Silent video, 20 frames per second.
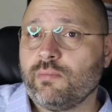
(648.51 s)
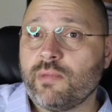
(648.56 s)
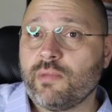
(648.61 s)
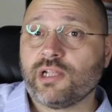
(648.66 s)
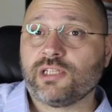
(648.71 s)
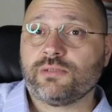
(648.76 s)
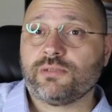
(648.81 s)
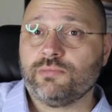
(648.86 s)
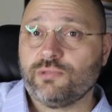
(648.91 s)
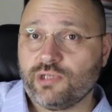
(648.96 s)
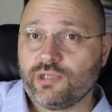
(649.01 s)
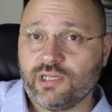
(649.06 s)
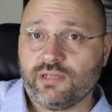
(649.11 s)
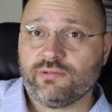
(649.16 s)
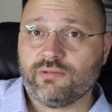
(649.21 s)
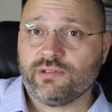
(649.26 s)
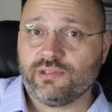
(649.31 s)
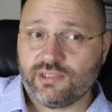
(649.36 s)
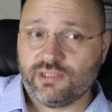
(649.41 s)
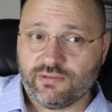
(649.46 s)
be much more
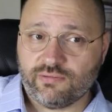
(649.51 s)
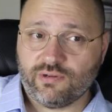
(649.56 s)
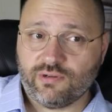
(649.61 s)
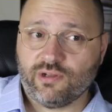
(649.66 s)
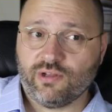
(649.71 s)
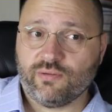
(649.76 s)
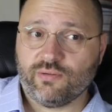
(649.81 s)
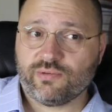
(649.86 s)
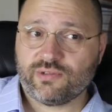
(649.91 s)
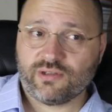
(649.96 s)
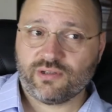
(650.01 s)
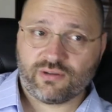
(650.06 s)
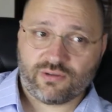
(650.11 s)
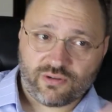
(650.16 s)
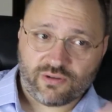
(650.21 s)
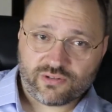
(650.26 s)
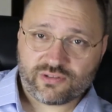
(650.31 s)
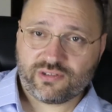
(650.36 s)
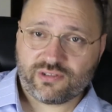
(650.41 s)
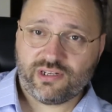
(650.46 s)
even developed so
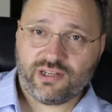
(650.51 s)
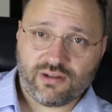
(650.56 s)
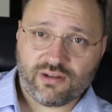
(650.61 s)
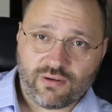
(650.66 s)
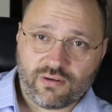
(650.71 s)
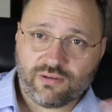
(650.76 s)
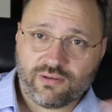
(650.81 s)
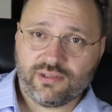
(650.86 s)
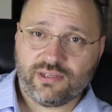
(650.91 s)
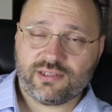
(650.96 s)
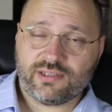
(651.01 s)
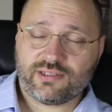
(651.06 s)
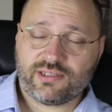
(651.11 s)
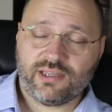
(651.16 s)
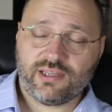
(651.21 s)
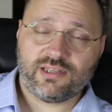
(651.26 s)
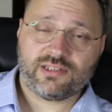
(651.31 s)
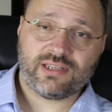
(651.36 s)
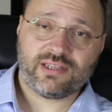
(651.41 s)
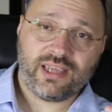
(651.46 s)
considering all these
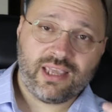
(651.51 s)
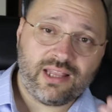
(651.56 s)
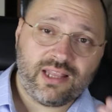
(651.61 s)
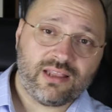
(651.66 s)
things